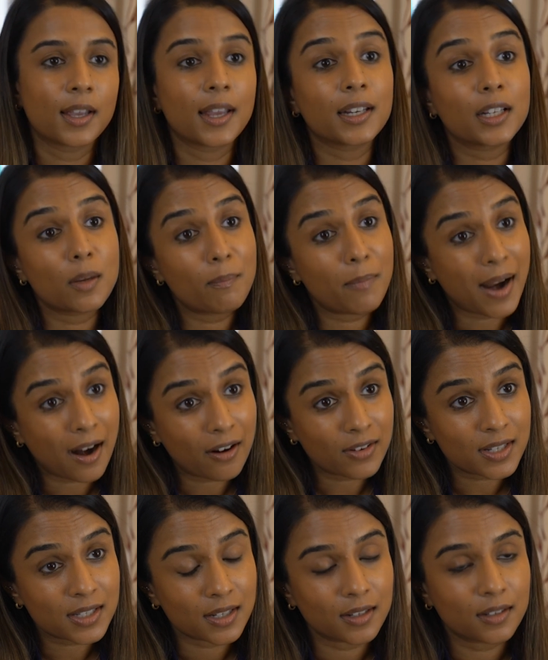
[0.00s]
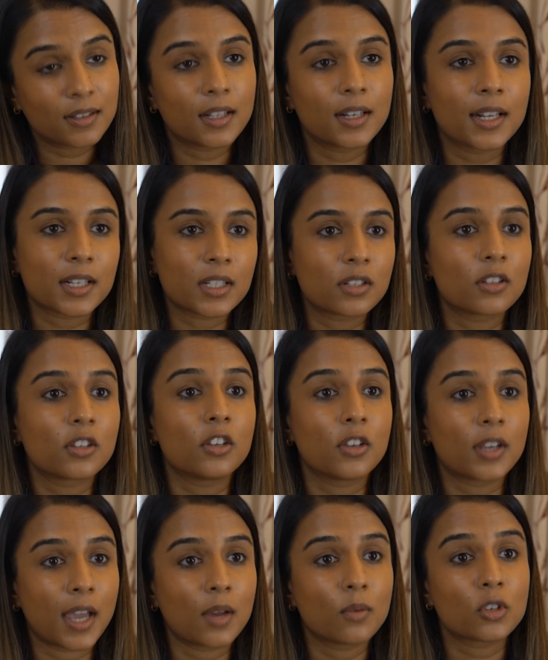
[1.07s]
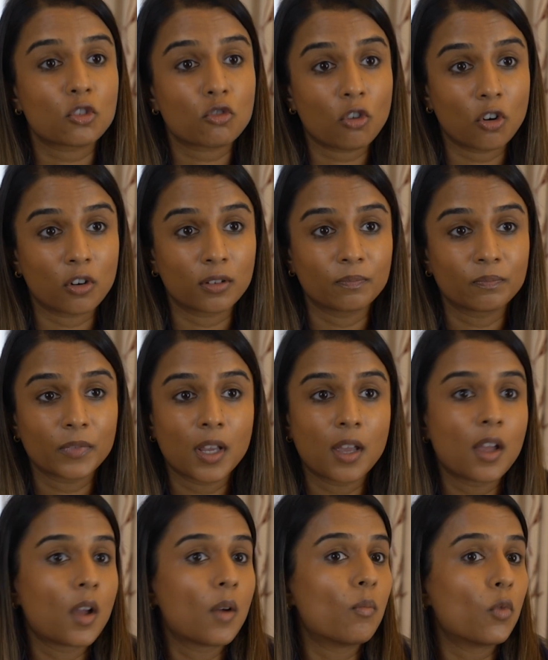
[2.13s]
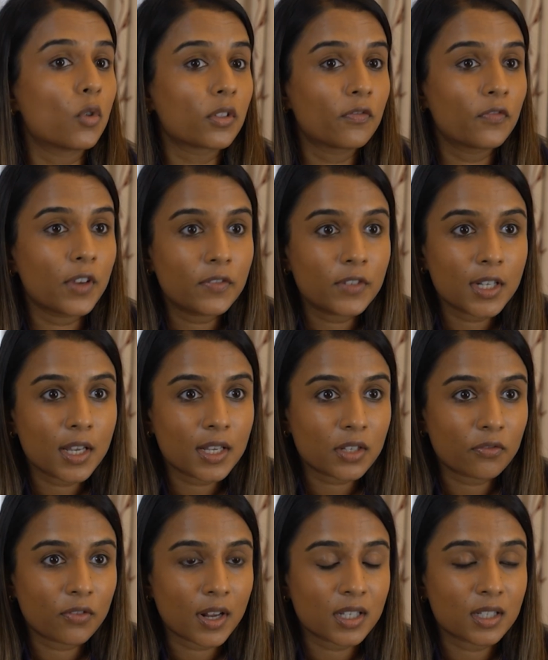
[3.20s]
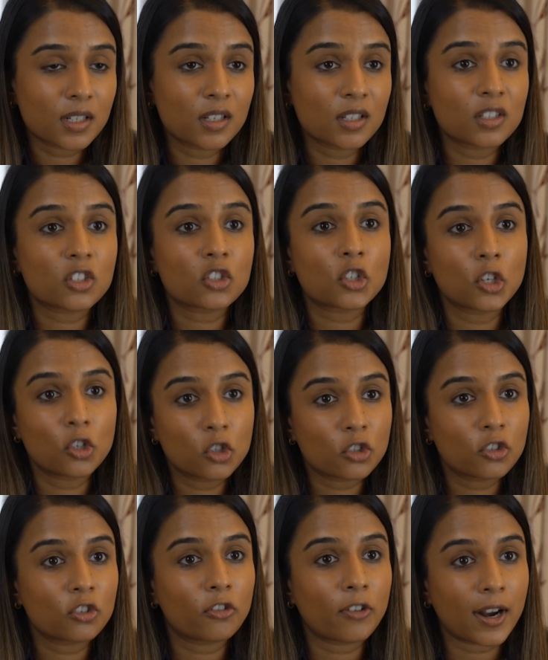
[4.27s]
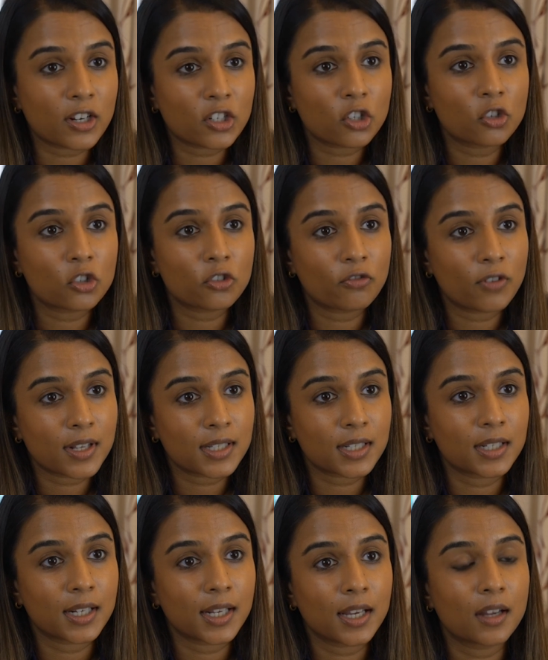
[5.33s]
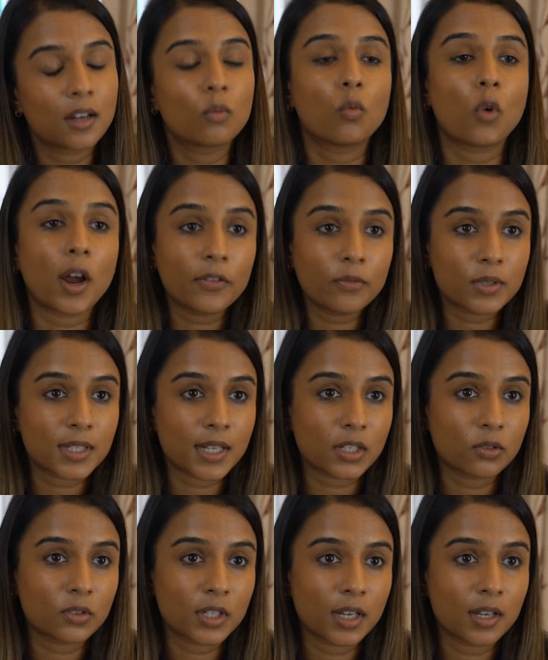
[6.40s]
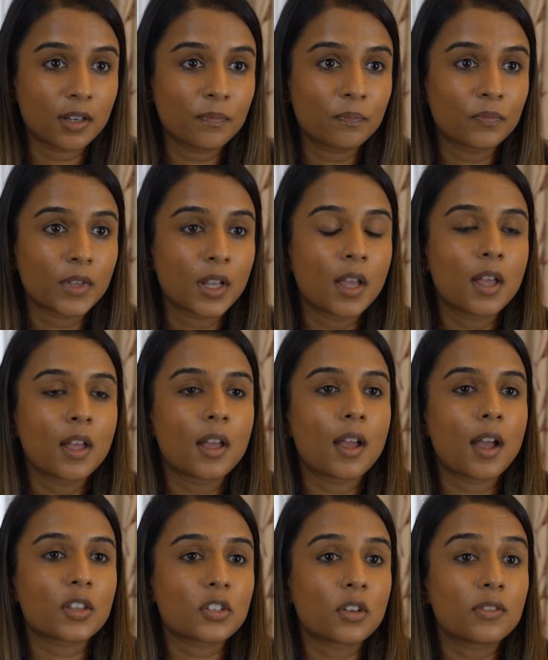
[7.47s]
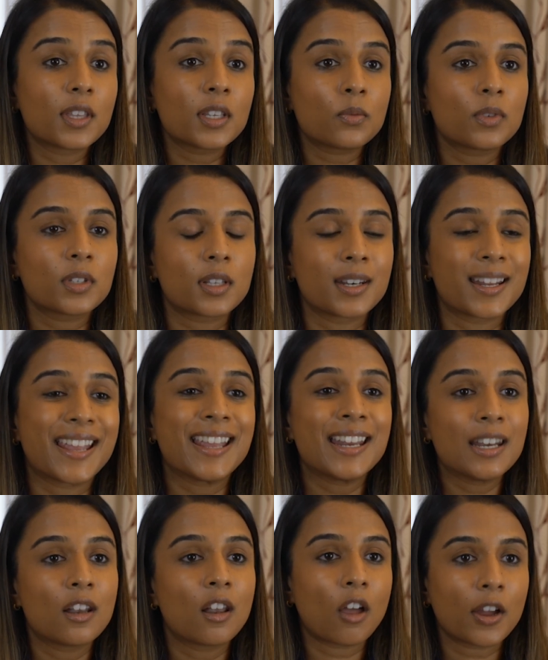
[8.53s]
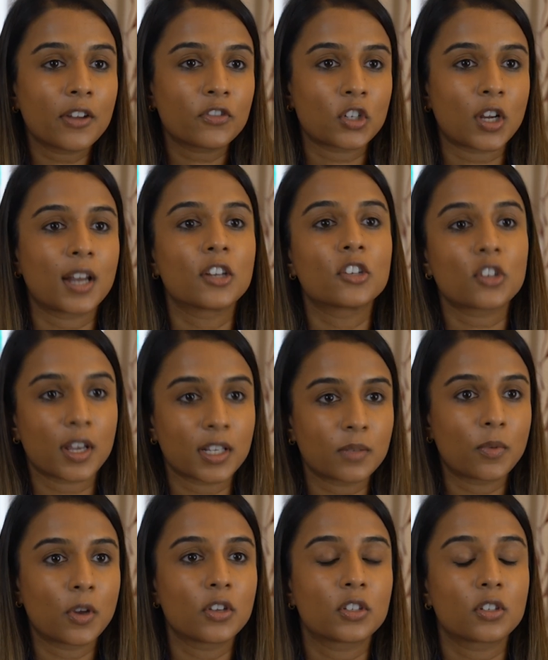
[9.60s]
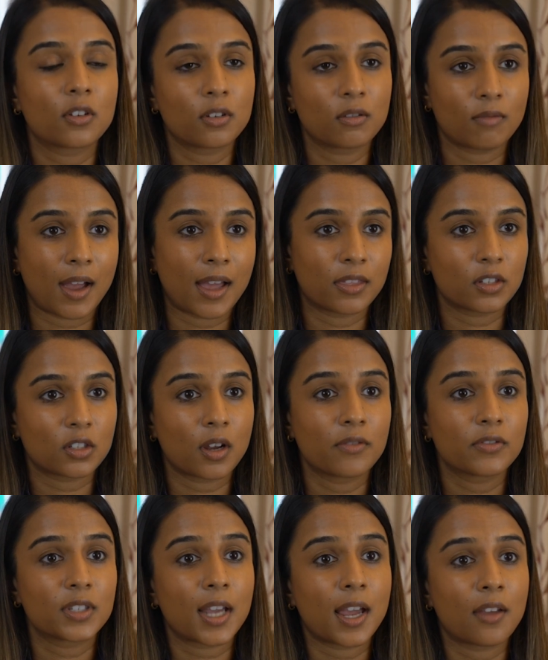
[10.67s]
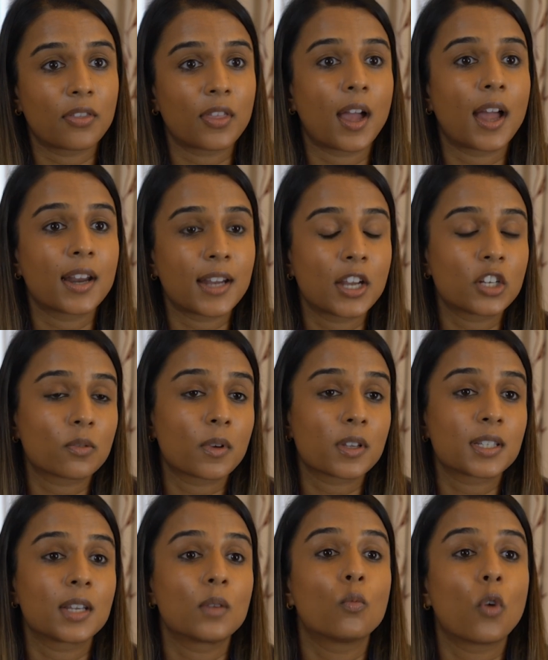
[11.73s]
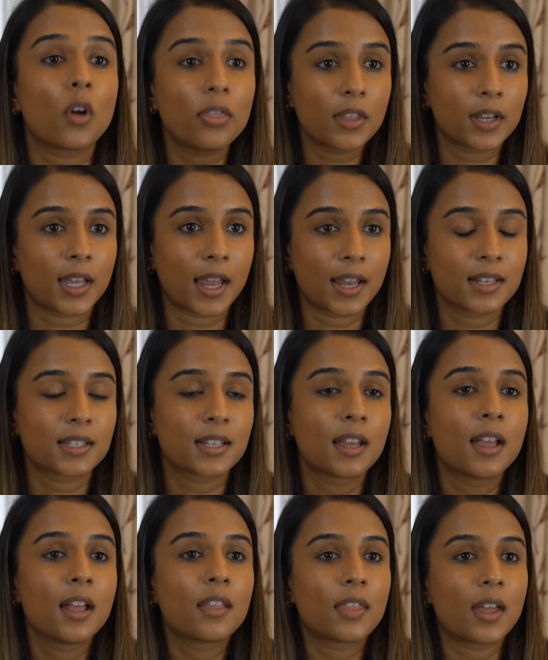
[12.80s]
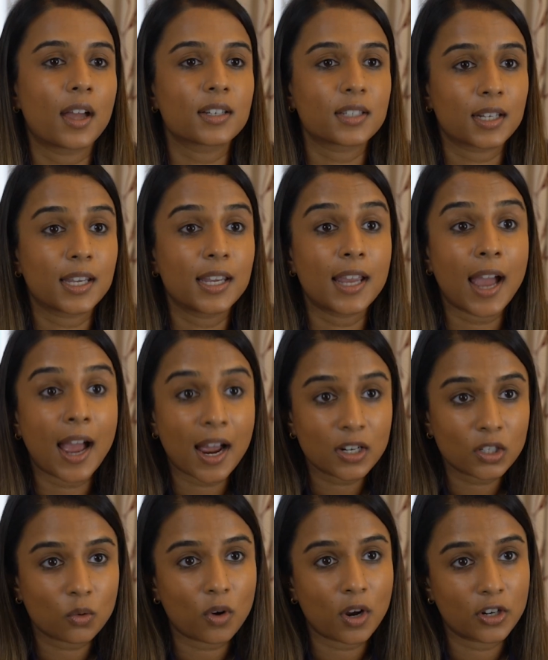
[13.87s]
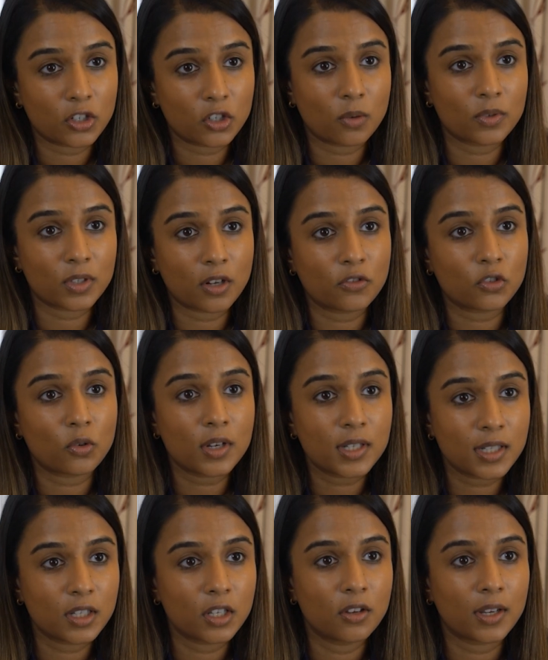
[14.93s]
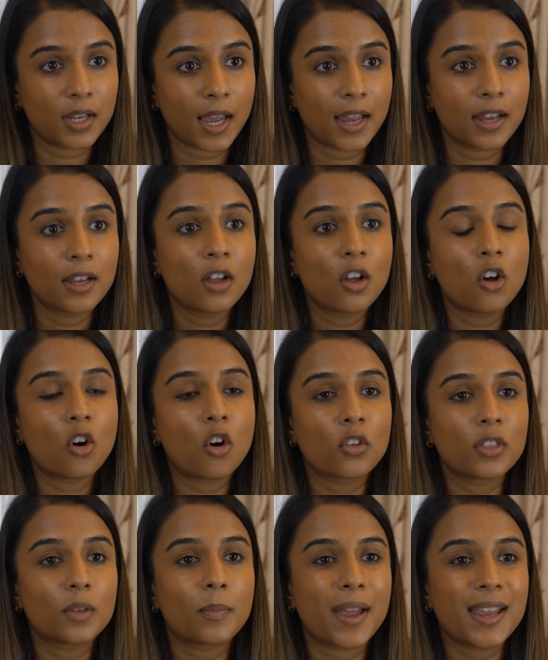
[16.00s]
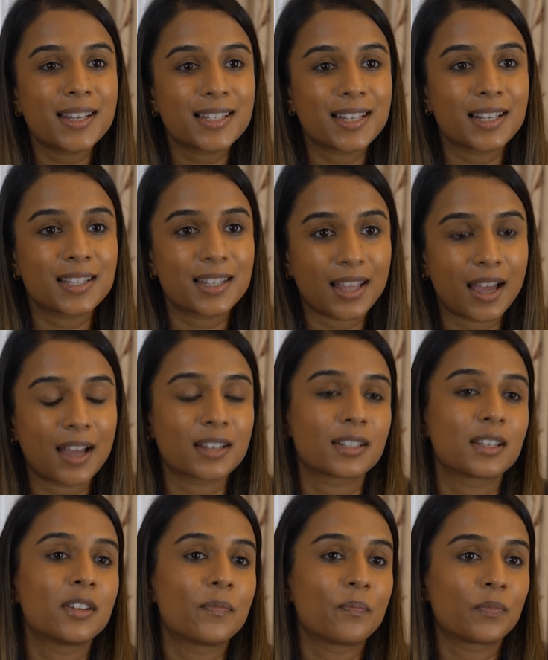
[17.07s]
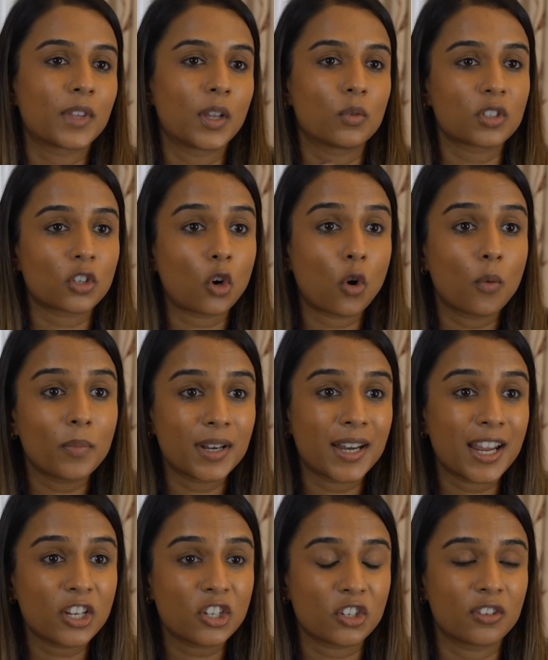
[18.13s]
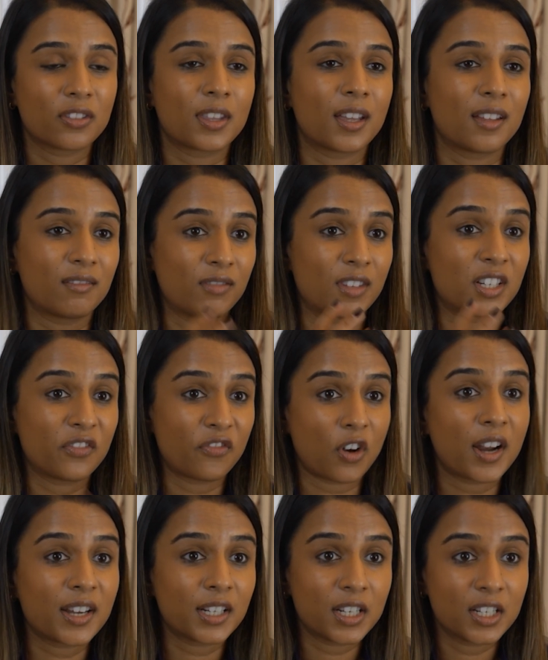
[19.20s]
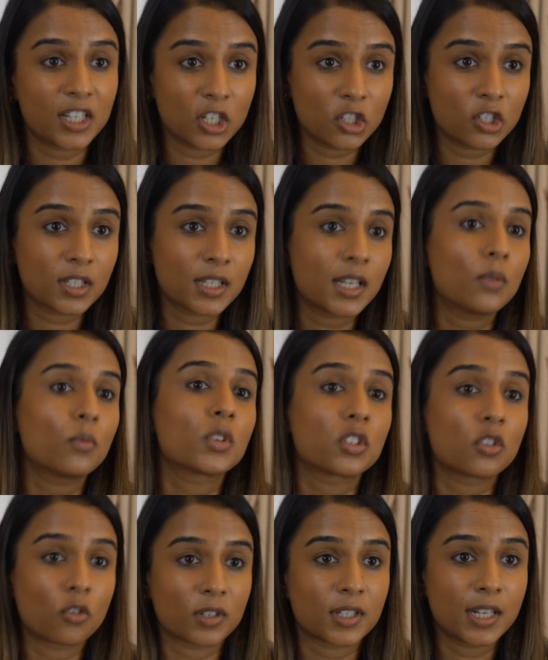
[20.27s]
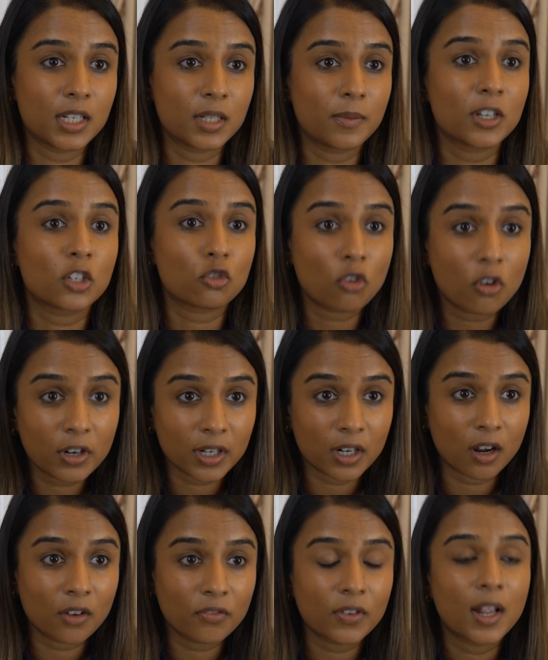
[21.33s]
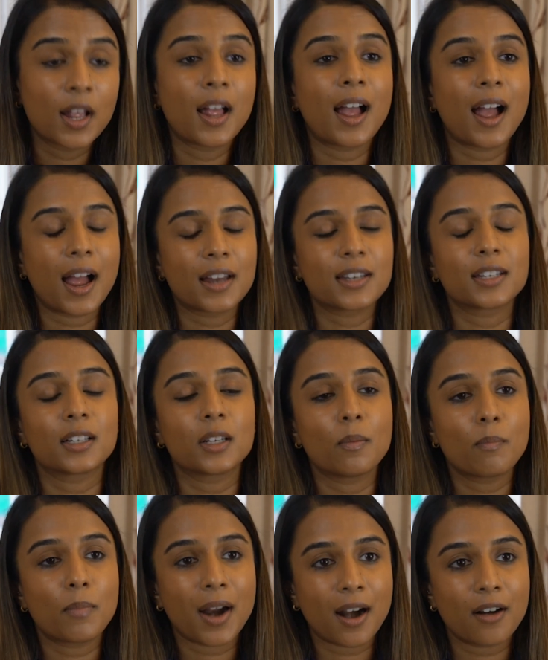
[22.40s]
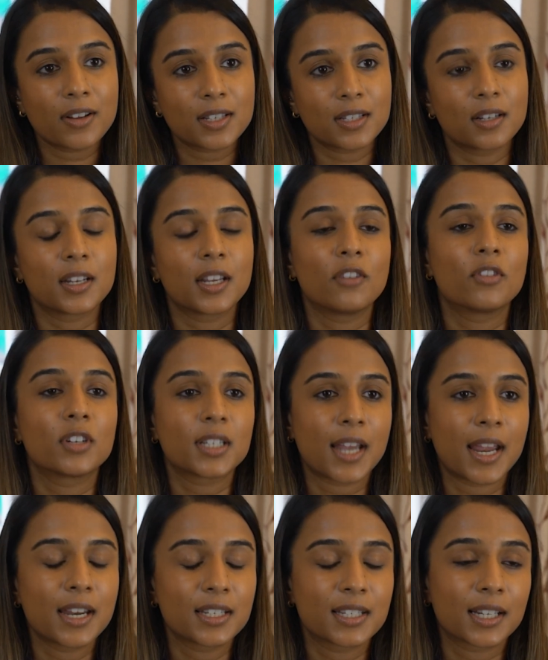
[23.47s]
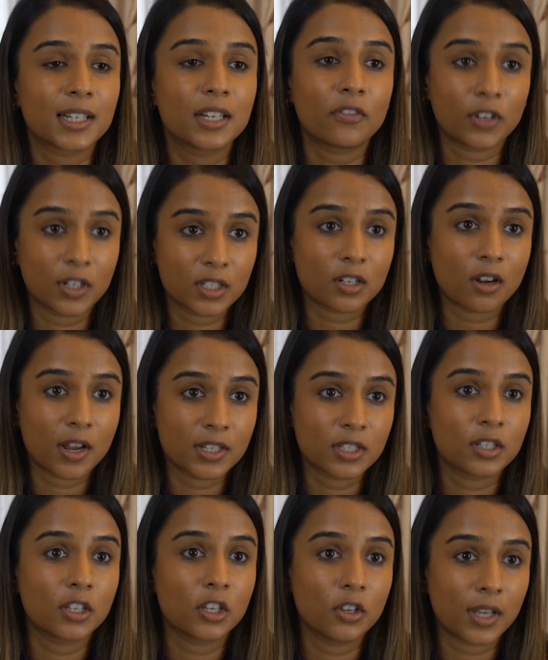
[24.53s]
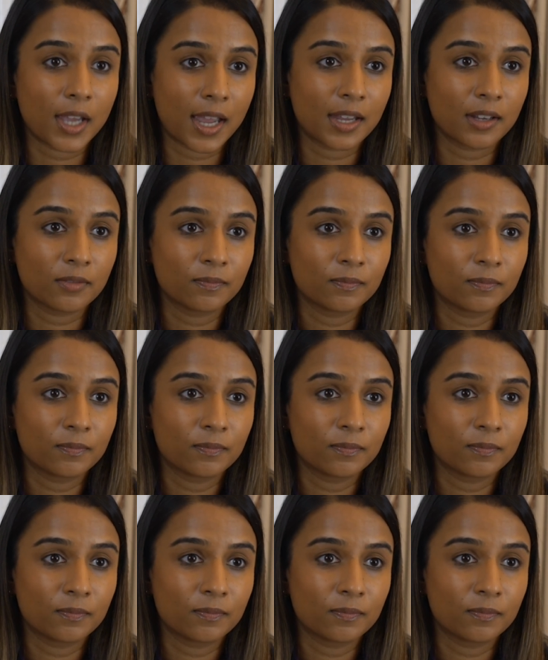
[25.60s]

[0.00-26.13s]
In comparison, the links to the UK were strong. More than 50 years of residence, children, grandchildren resident here, wife was settled here. So this was an in-life challenge as opposed to at the time of death, and HMRC won the case that he had acquired a domicile of choice in the UK on the basis that it was a combination that the defined contingency was not seen to be strong enough, and in comparison he retained significant ties to the UK.